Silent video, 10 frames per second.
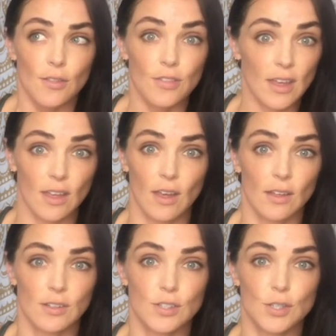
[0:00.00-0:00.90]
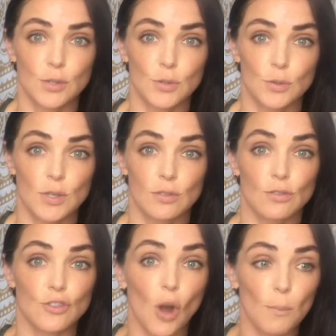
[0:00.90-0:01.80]
thing to
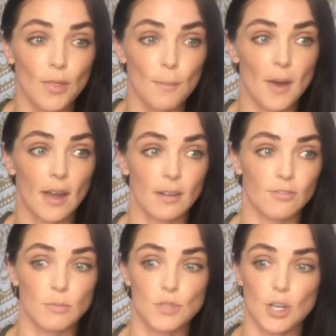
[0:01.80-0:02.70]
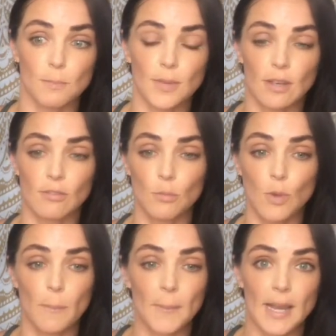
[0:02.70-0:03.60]
stop the mind from jumping from
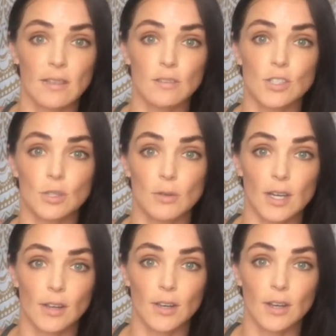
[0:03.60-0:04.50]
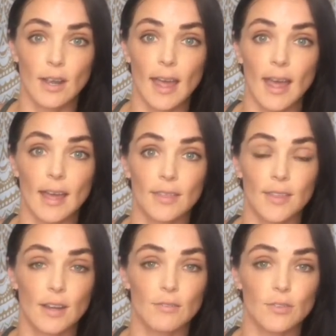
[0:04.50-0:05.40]
one place to another, and
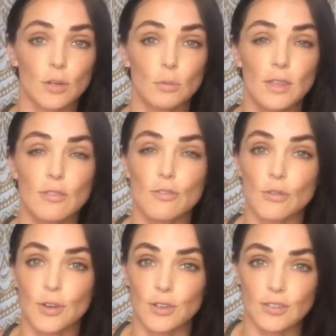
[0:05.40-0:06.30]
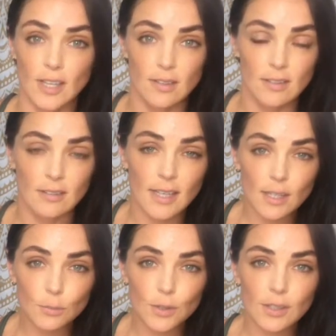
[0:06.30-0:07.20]
therefore withdraw your senses
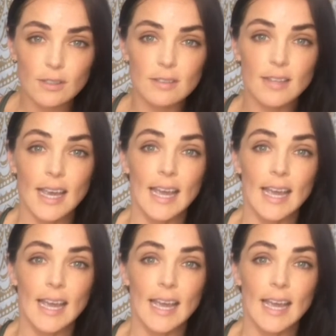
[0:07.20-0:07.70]
inwards.